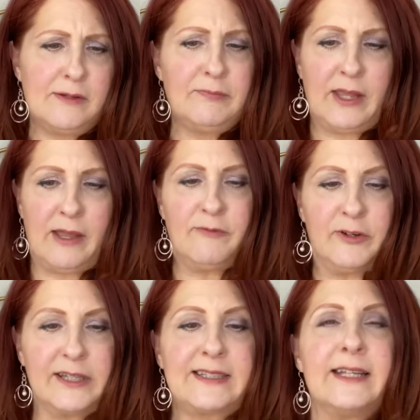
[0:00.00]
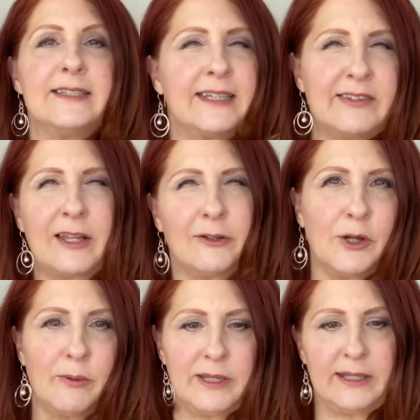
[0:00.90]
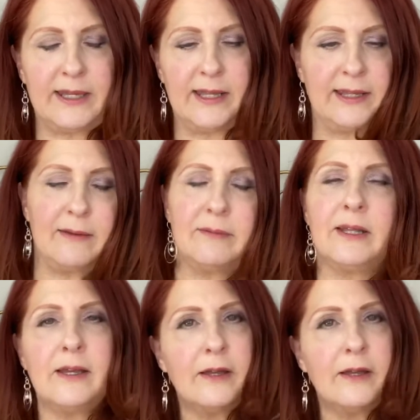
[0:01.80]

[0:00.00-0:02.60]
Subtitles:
I'm very excited to get that all going again and get